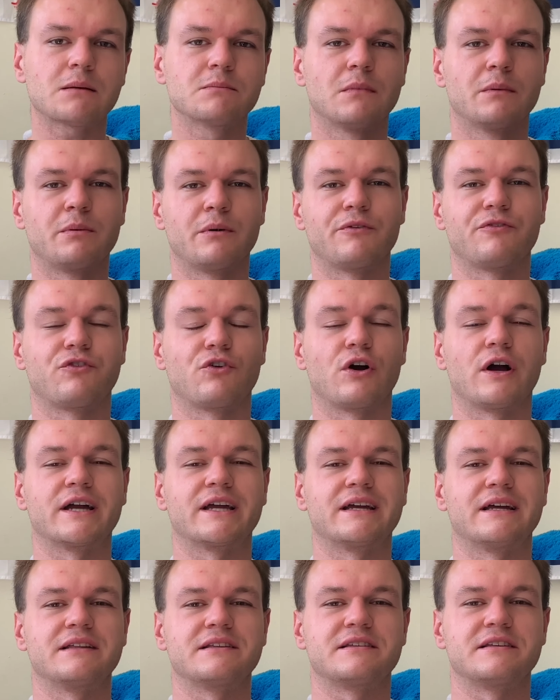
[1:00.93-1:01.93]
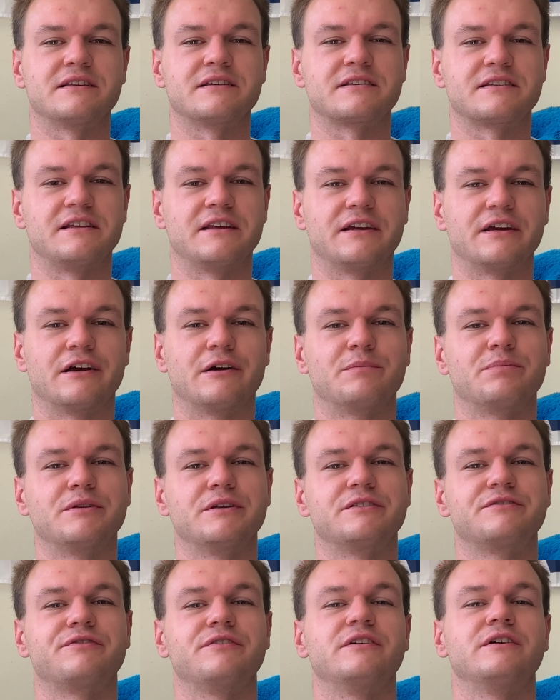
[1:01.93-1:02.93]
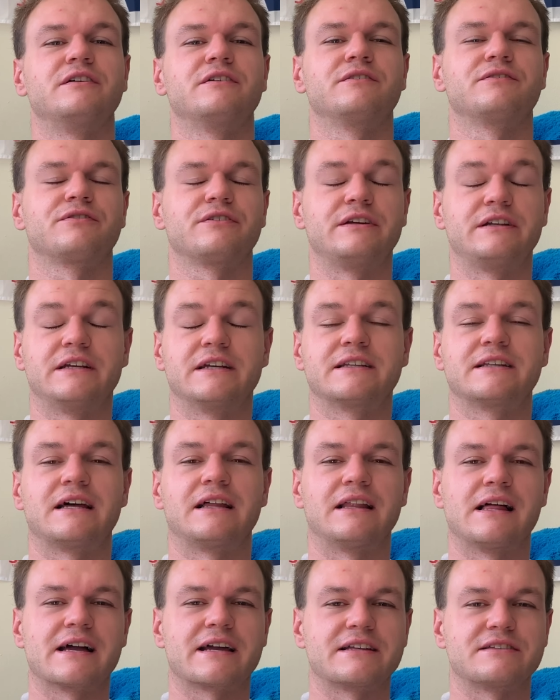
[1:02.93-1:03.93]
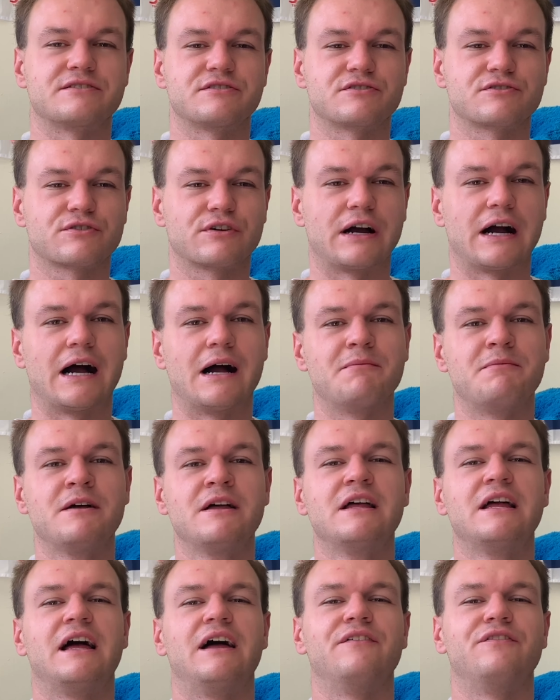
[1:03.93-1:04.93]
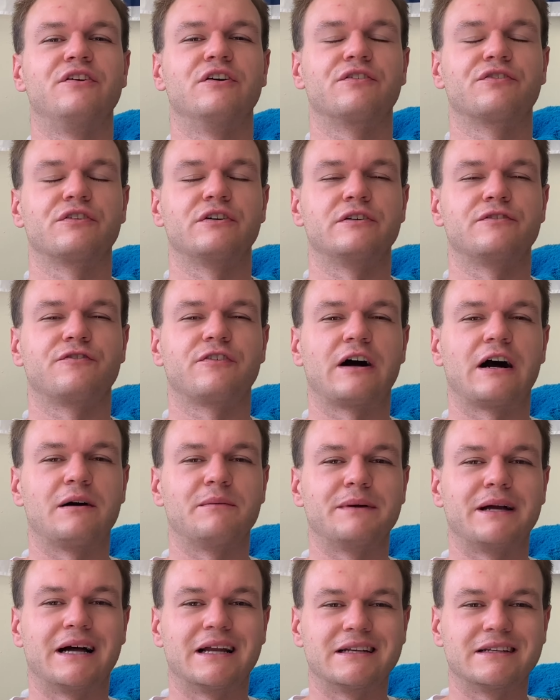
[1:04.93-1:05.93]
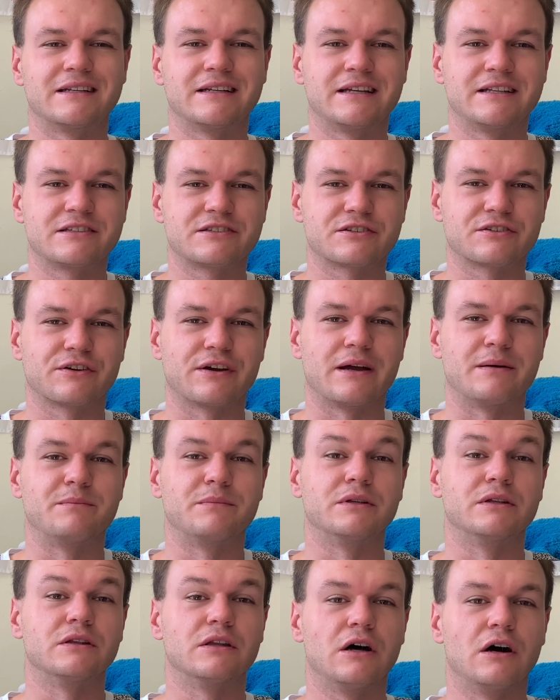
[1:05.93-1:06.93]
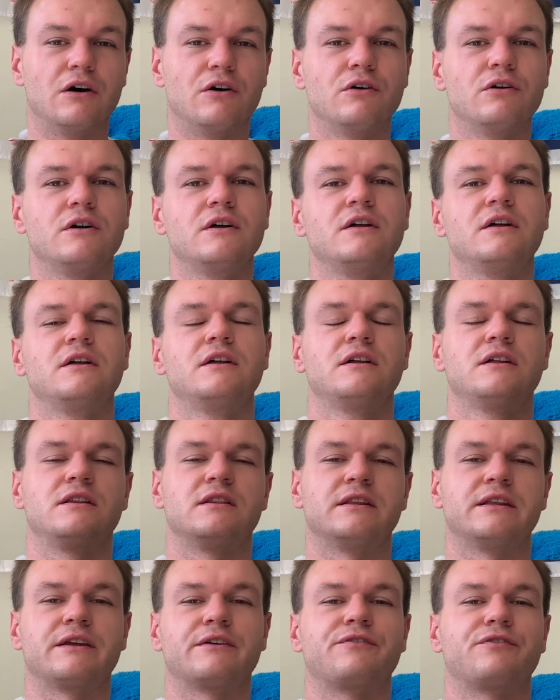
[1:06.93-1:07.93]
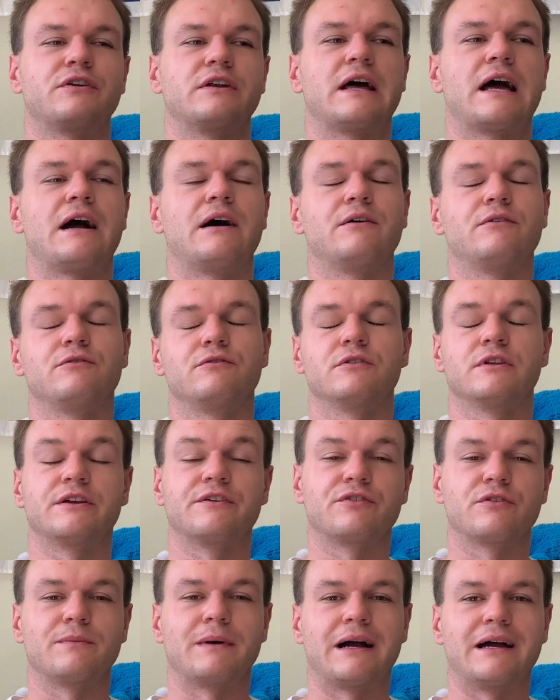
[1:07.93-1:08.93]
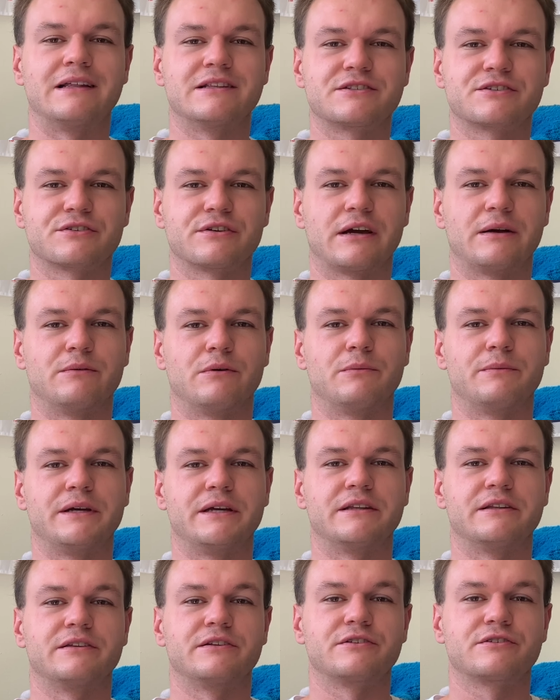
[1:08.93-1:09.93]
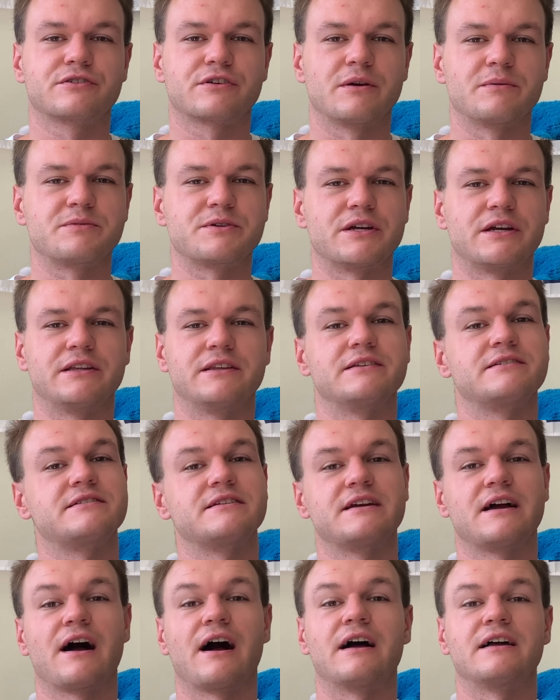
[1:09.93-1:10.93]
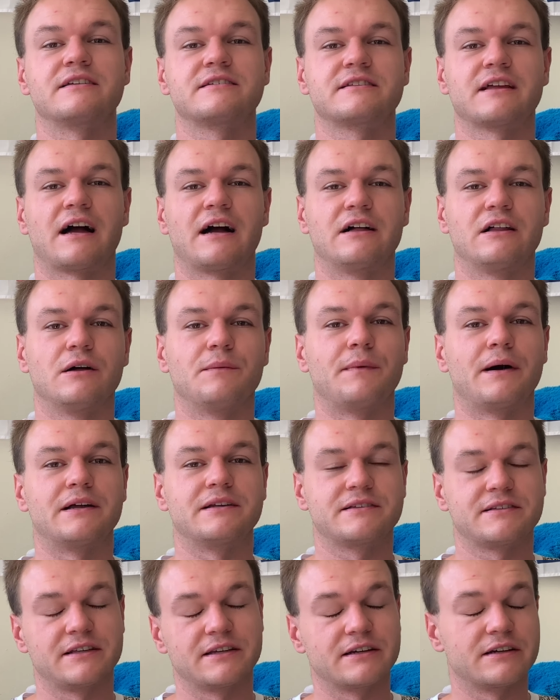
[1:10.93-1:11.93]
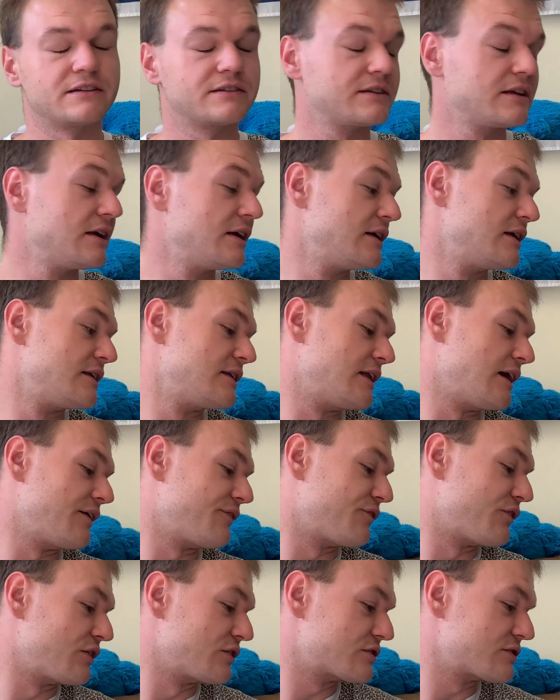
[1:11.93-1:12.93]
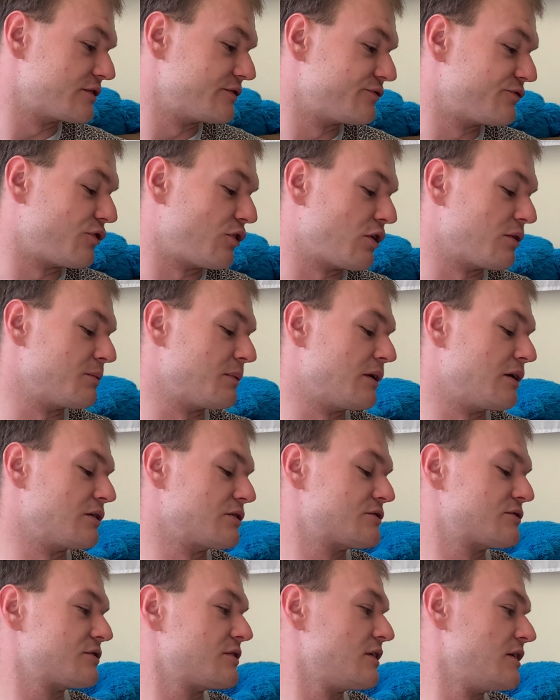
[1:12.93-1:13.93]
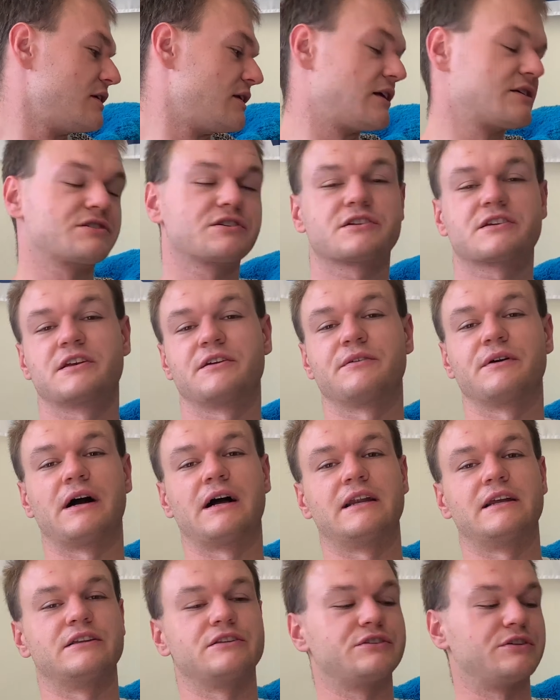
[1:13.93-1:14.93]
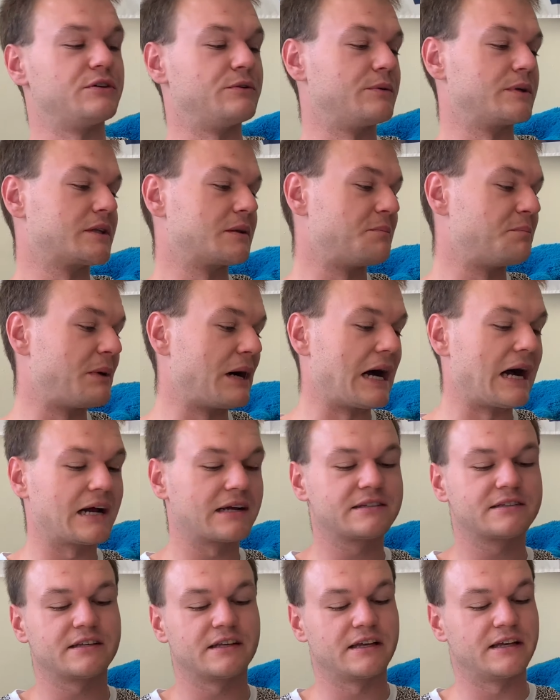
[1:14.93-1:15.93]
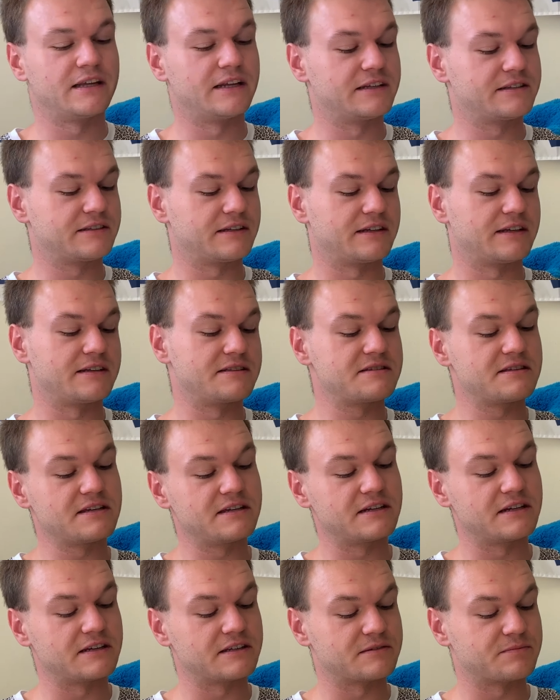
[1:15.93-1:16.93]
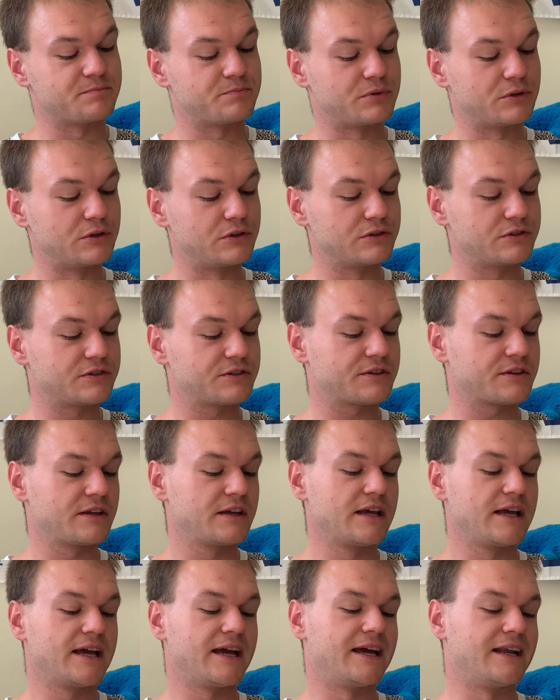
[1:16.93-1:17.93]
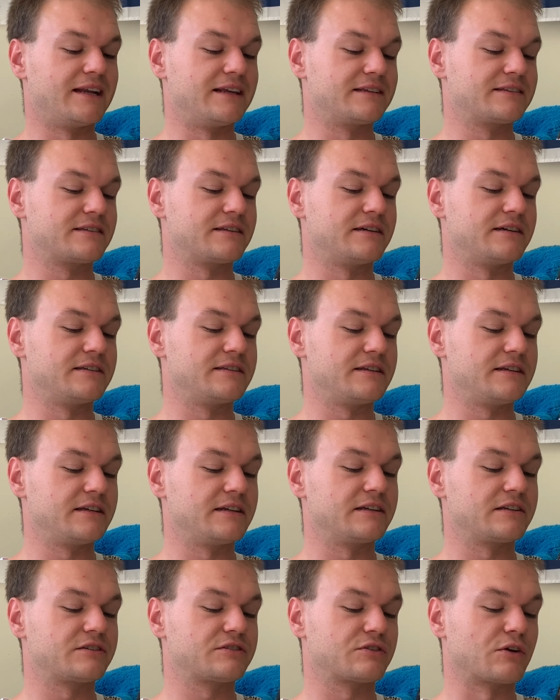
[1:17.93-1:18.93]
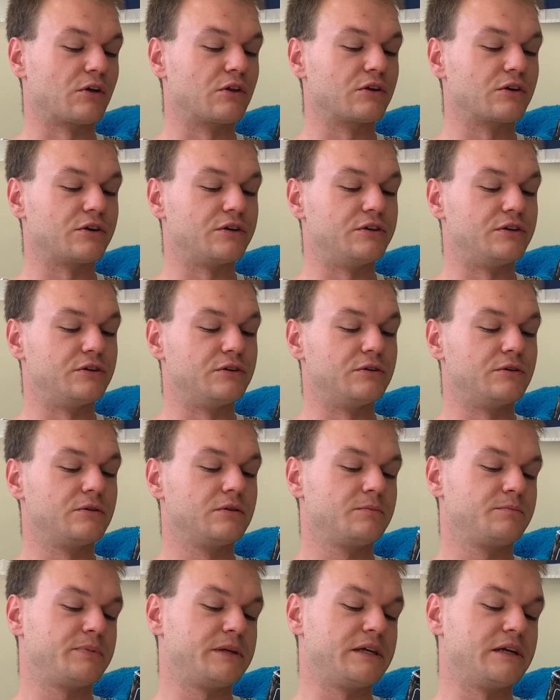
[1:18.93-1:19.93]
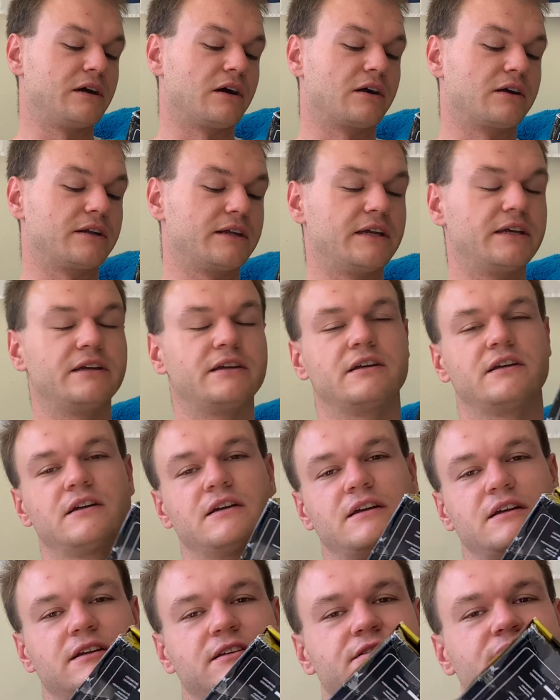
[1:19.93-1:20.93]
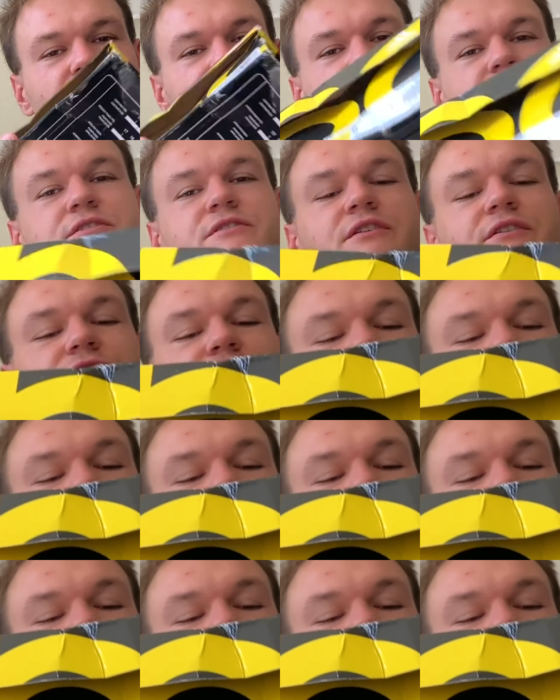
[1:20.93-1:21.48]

But before I get into the sneaker, please feel free to hit that like subscribe, and feel free to follow me on Instagram below. The link for my Instagram will be in the description to see how I style all my sneakers. Now, first and foremost, let's just get right into it with the box. It is an Adidas Boost. It is the Adidas Solar Hue PRD. So it is the